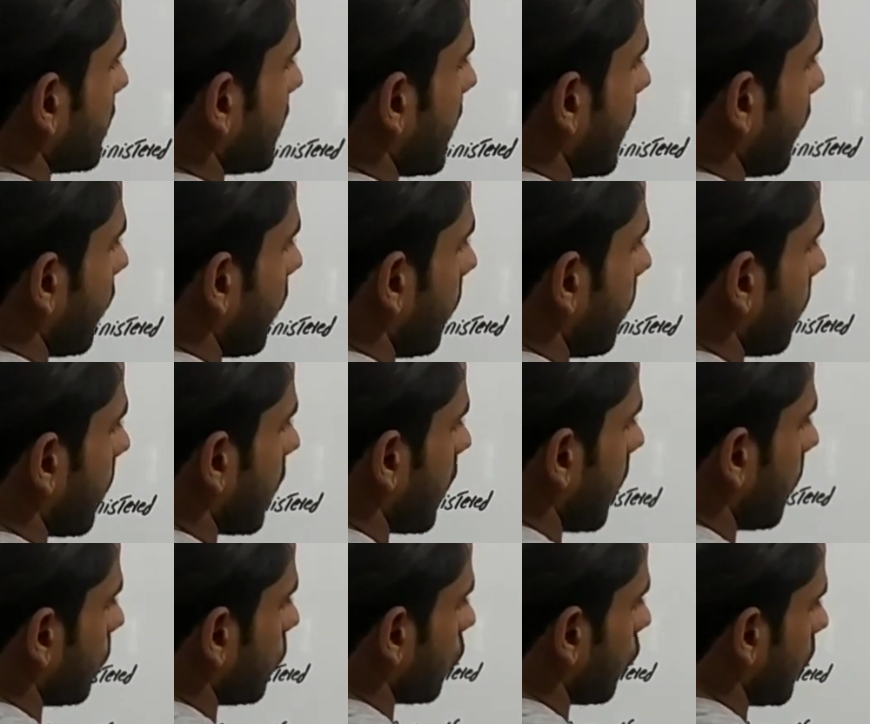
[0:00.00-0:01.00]
then it will
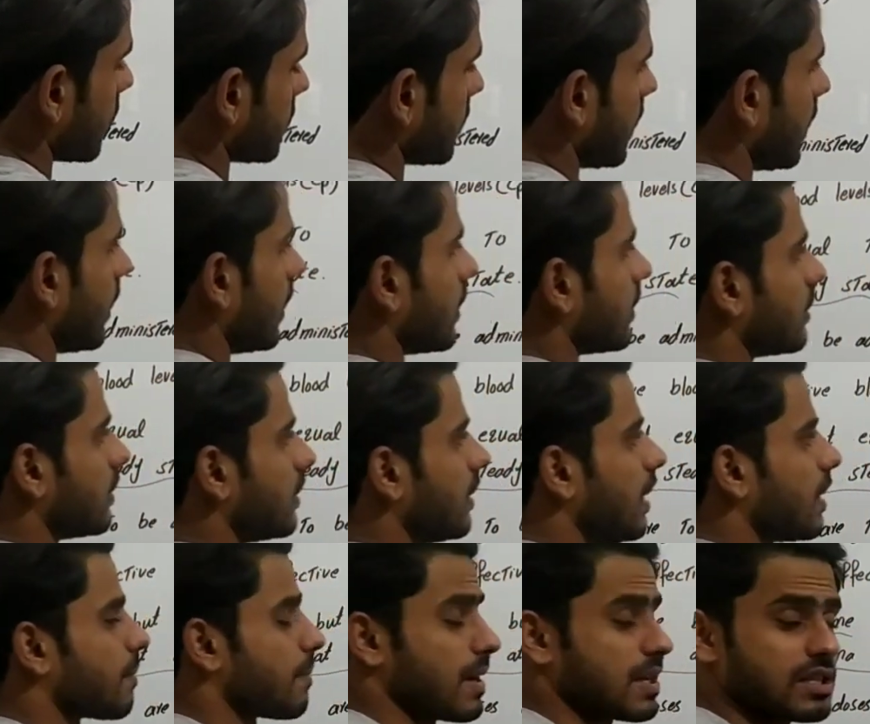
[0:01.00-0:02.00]
come towards here.
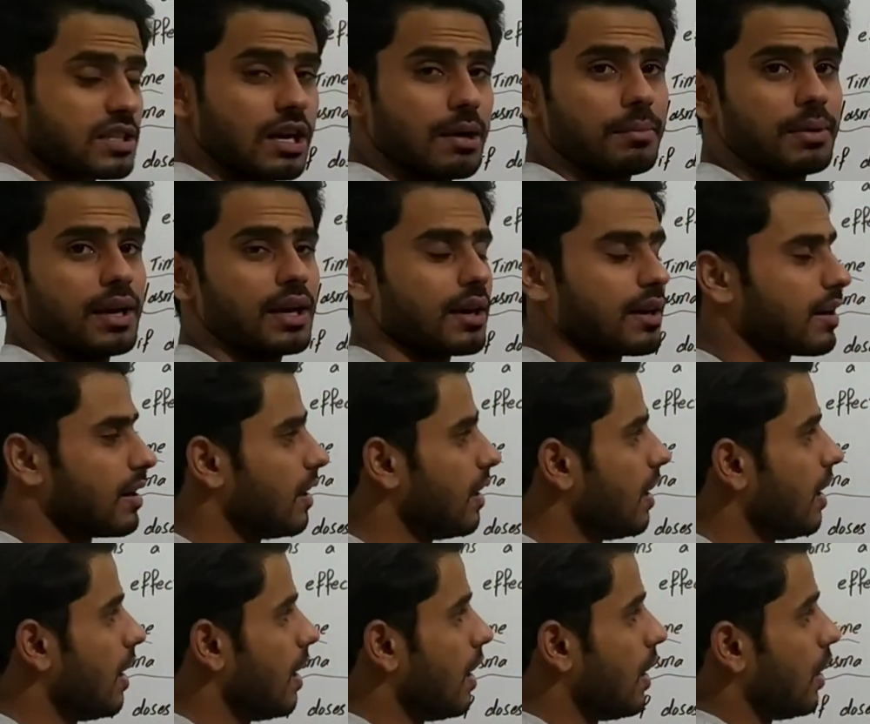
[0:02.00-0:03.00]
It must come here.
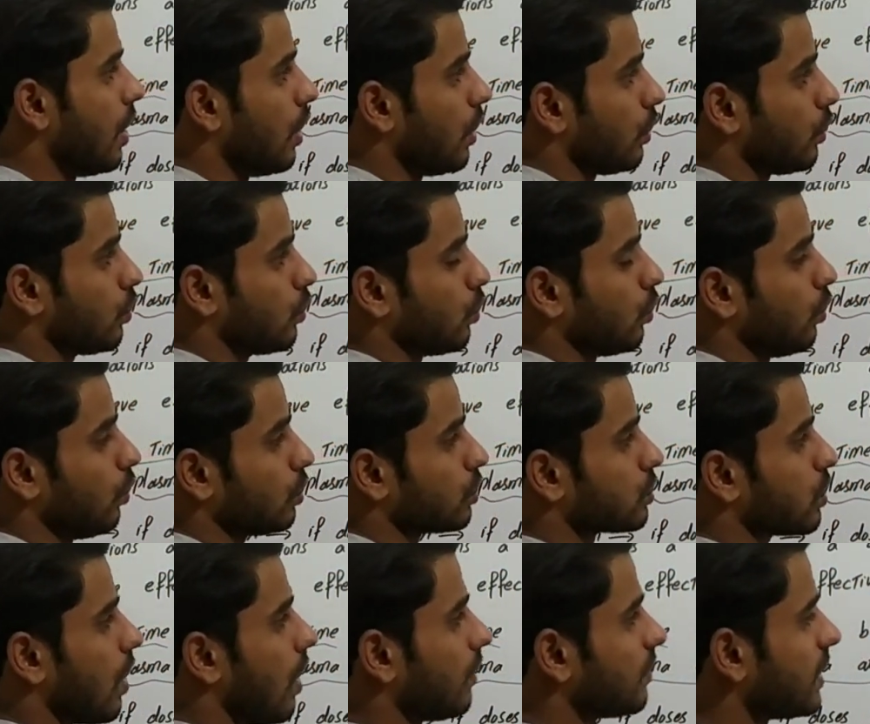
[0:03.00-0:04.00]
To
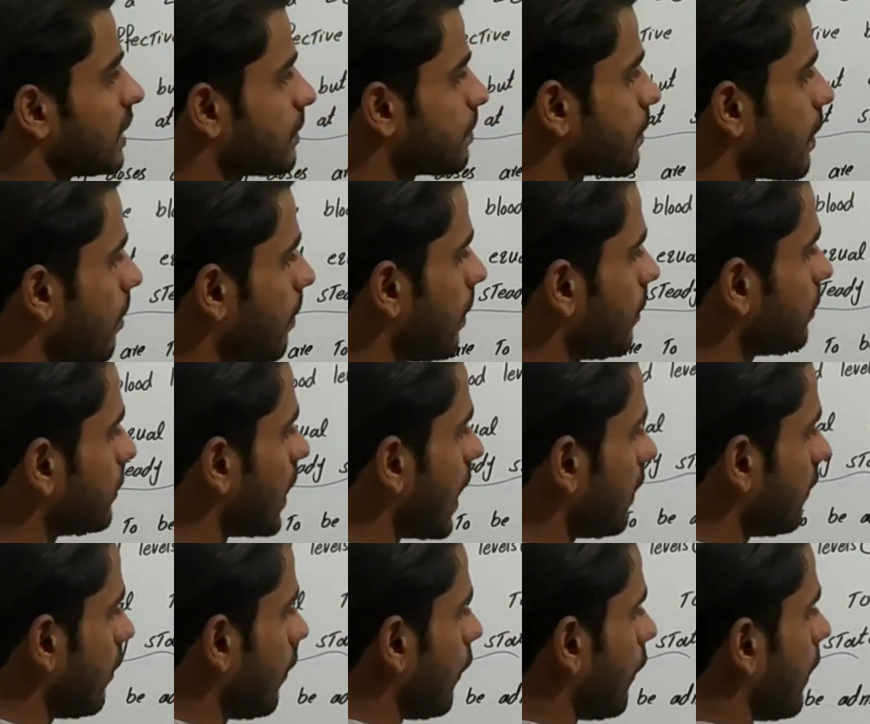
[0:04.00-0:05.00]
solve this problem,
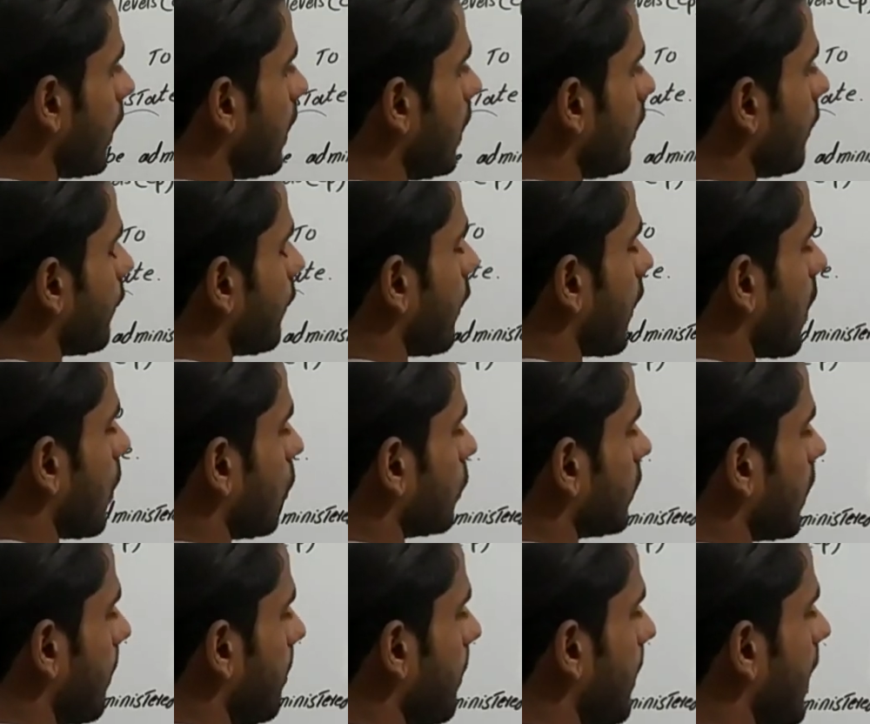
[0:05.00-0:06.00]
then we will follow
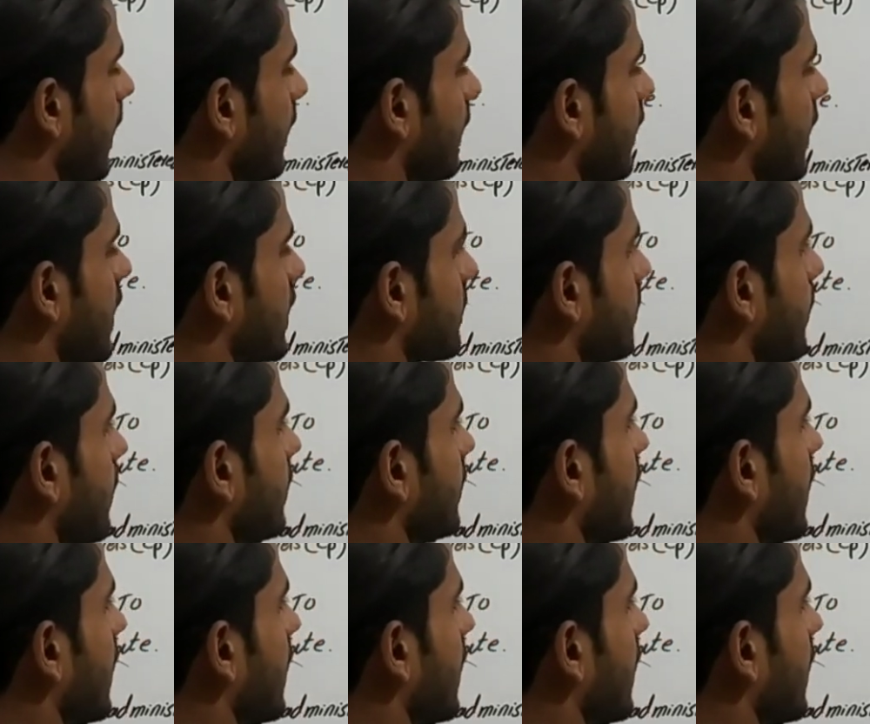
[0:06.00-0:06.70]
the maintenance. Mean